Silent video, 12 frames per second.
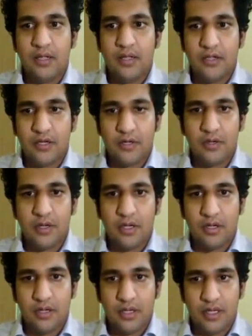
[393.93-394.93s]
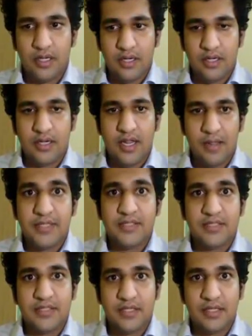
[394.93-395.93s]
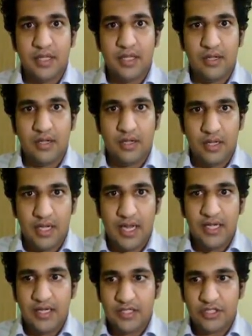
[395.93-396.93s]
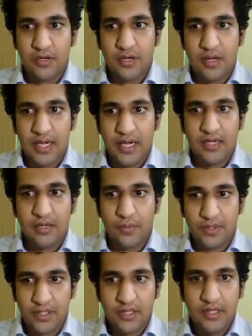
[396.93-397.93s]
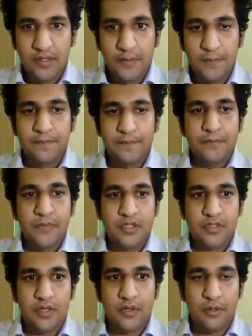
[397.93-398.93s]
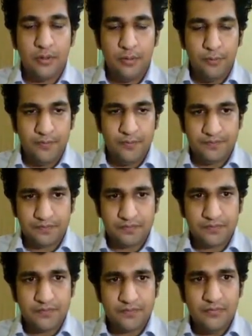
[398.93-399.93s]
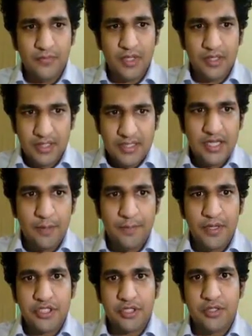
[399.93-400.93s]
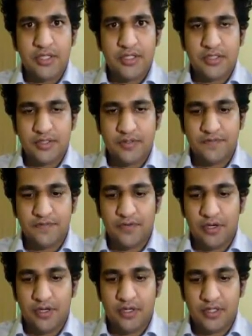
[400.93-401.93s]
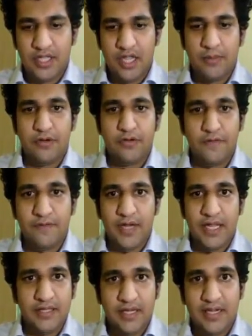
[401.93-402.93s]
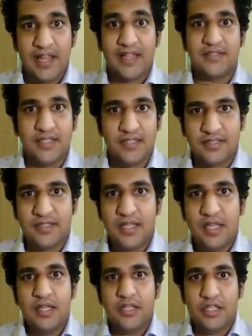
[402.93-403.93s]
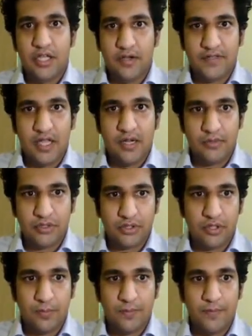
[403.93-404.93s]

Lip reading: it emits a light, it's got a light within it. So this aperture is for the amount of light that exits the ophthalmoscope.